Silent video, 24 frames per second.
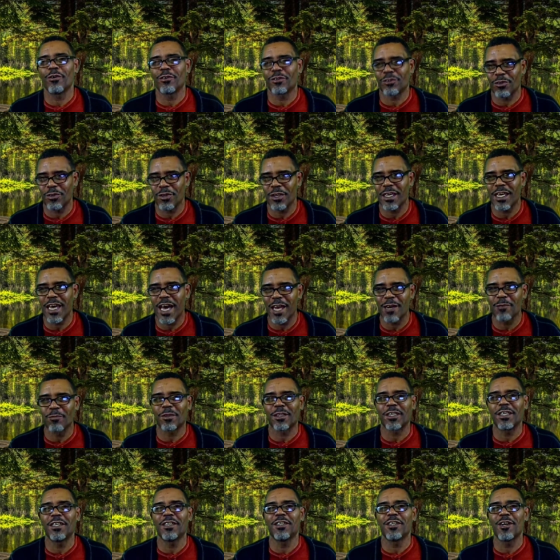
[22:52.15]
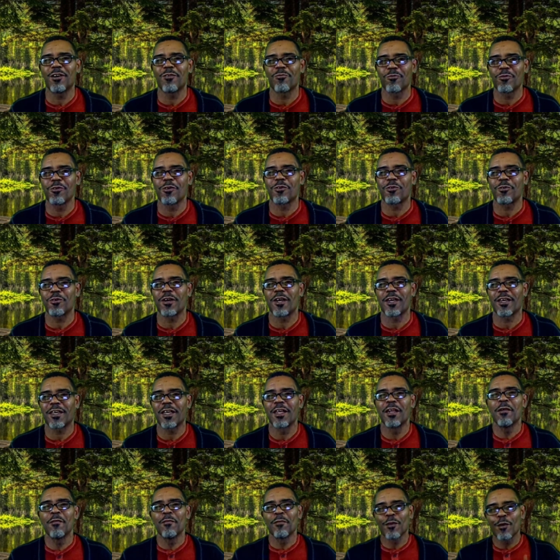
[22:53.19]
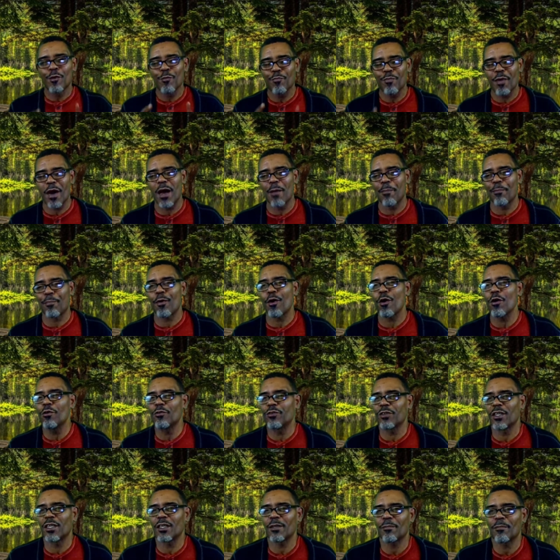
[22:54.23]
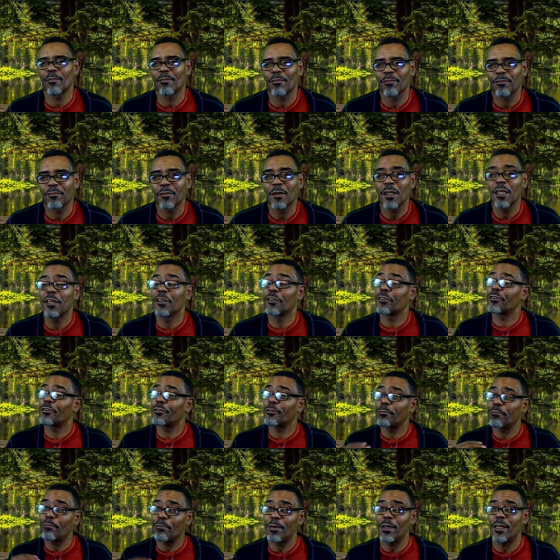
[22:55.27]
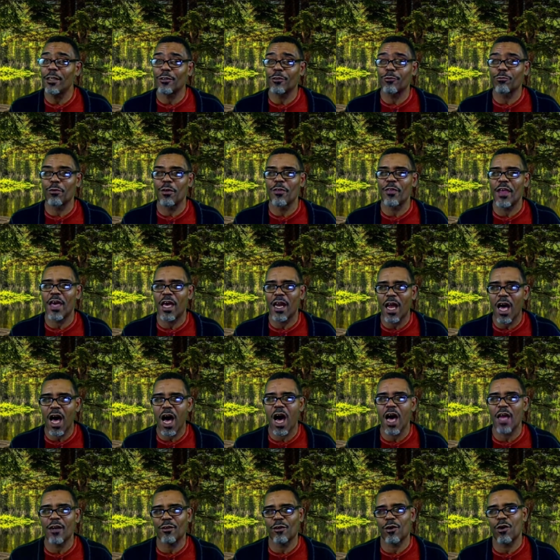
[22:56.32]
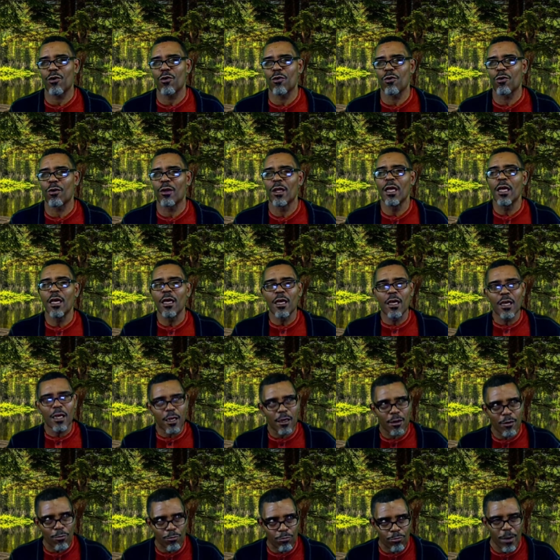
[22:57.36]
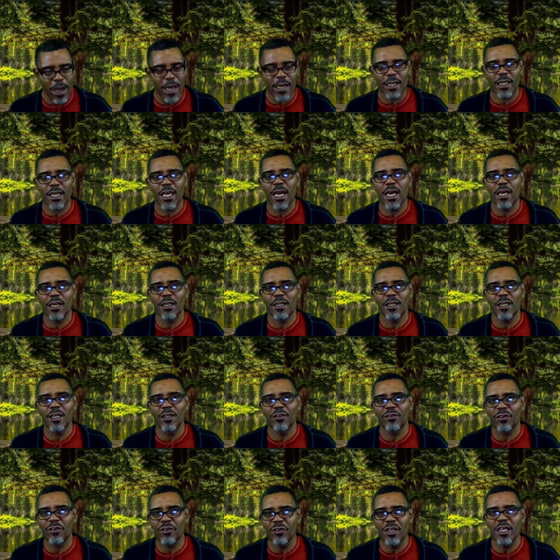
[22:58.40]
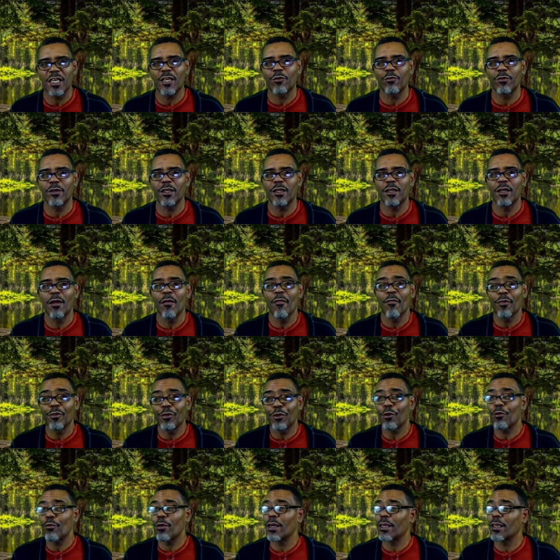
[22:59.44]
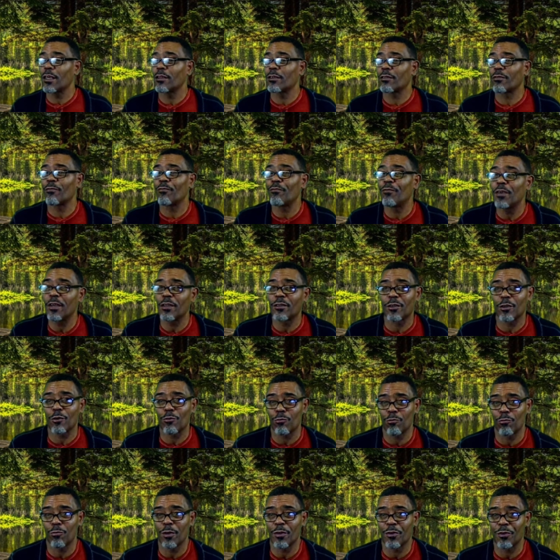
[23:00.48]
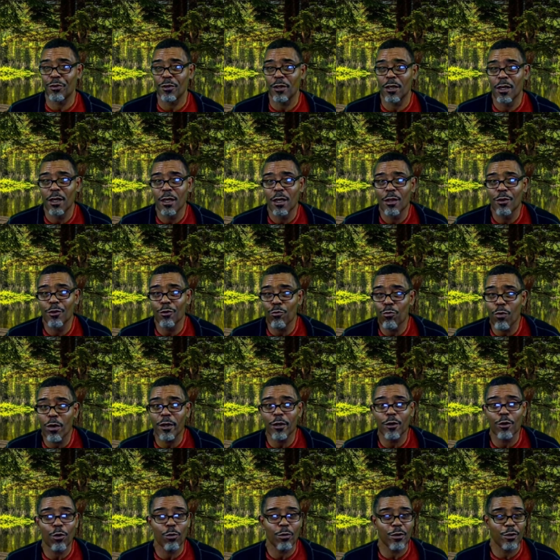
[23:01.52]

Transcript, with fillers: So they got him cleaned up real quick by purging his speech with that hot coal eradicating his iniquity during his visit with the one and only